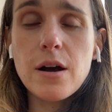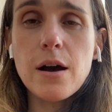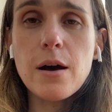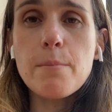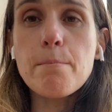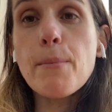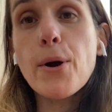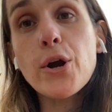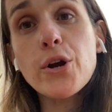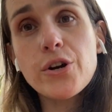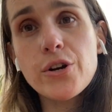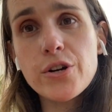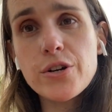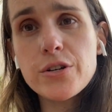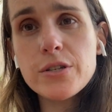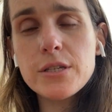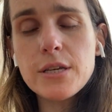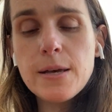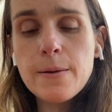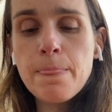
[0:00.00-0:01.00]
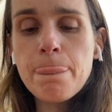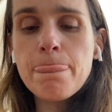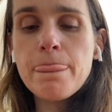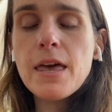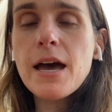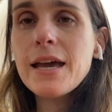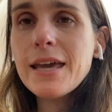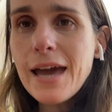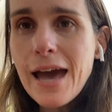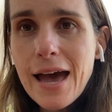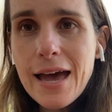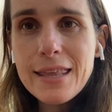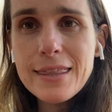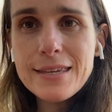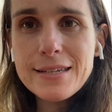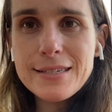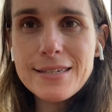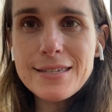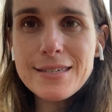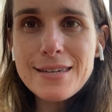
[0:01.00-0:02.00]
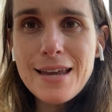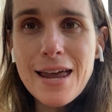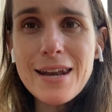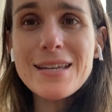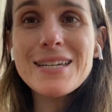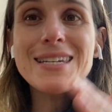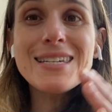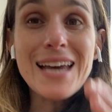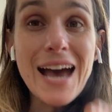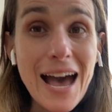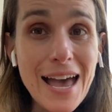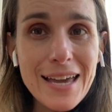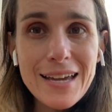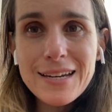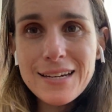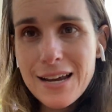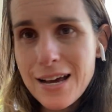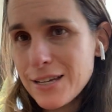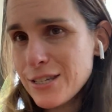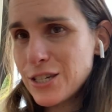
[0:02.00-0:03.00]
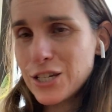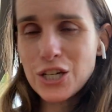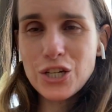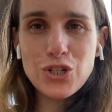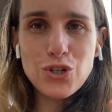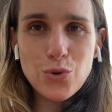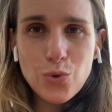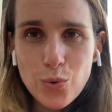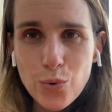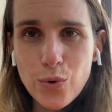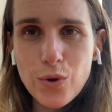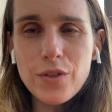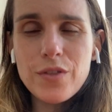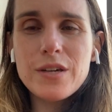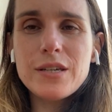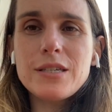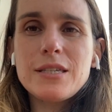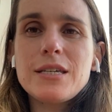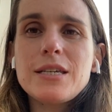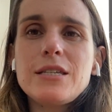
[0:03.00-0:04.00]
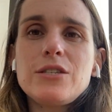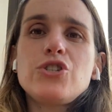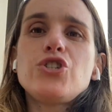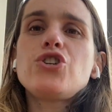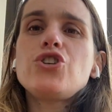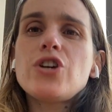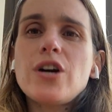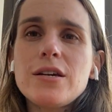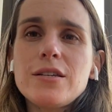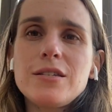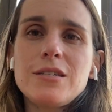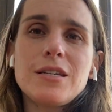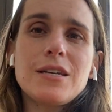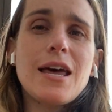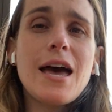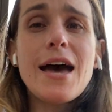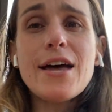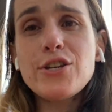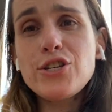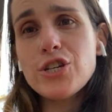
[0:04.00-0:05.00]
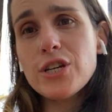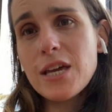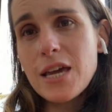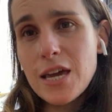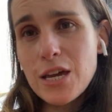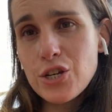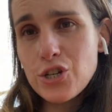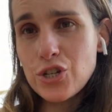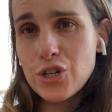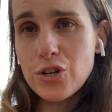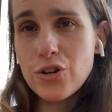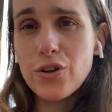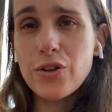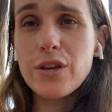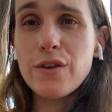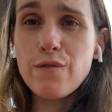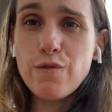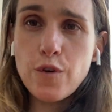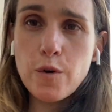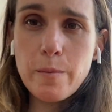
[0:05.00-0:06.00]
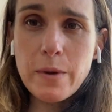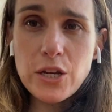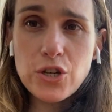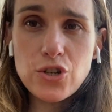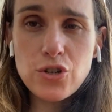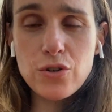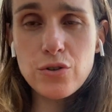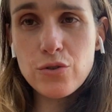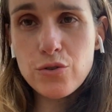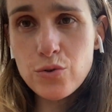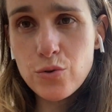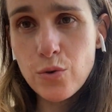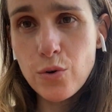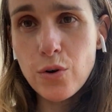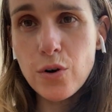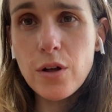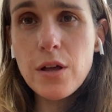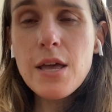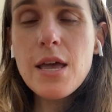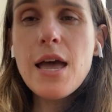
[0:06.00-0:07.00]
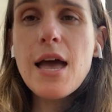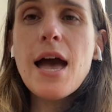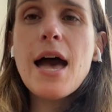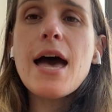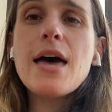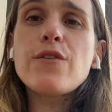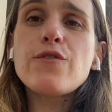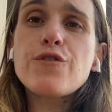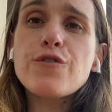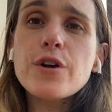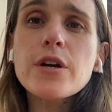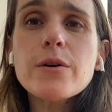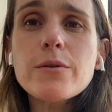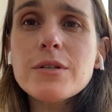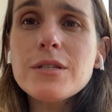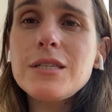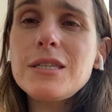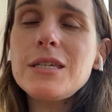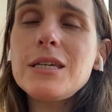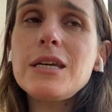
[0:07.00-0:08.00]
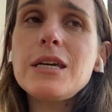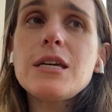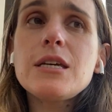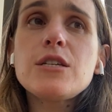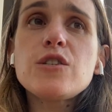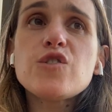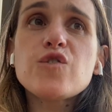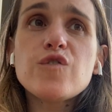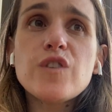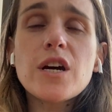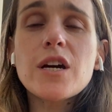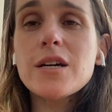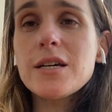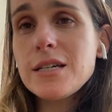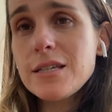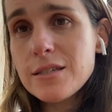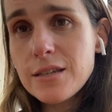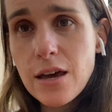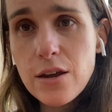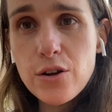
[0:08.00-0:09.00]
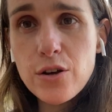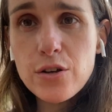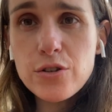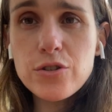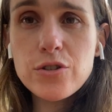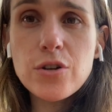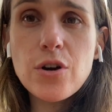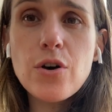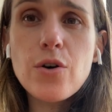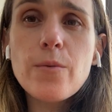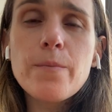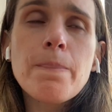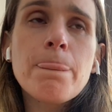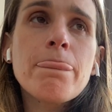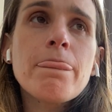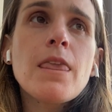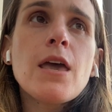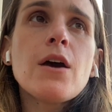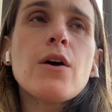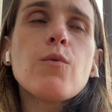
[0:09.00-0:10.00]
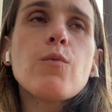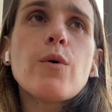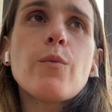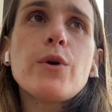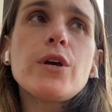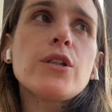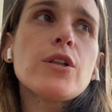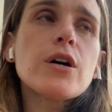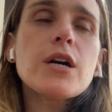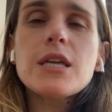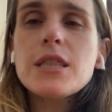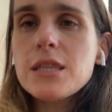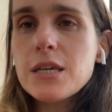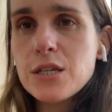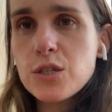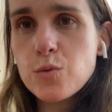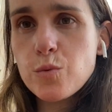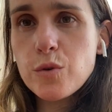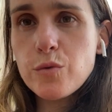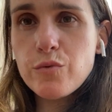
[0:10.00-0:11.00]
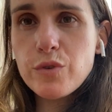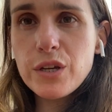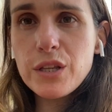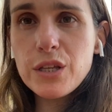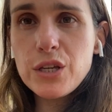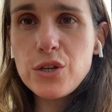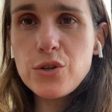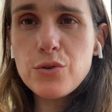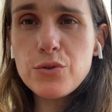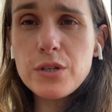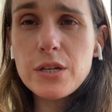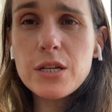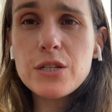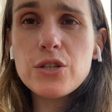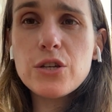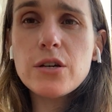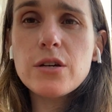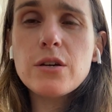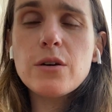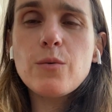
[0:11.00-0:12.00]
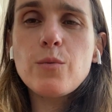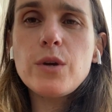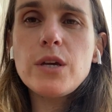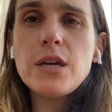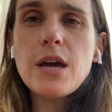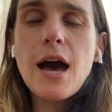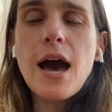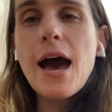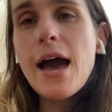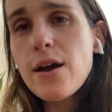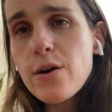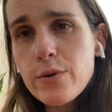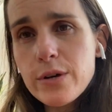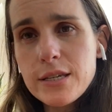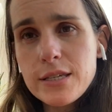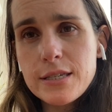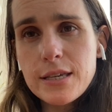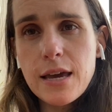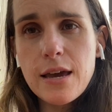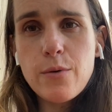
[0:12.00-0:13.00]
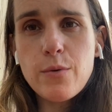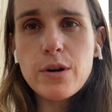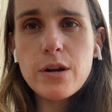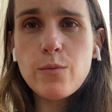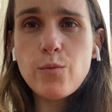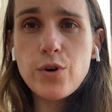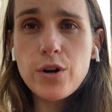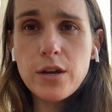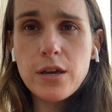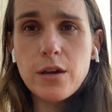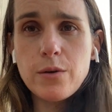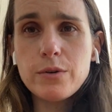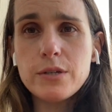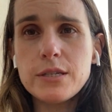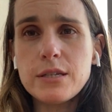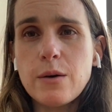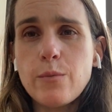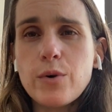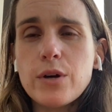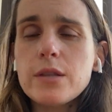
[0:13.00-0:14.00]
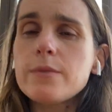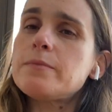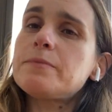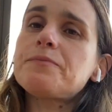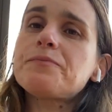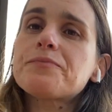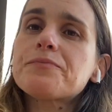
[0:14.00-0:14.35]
markers. Again, this is not a diagnostic tool. This is just an educational, informational tool. And frequency is very subtle. So when we look at this, we really use it I always say when I'm working with someone,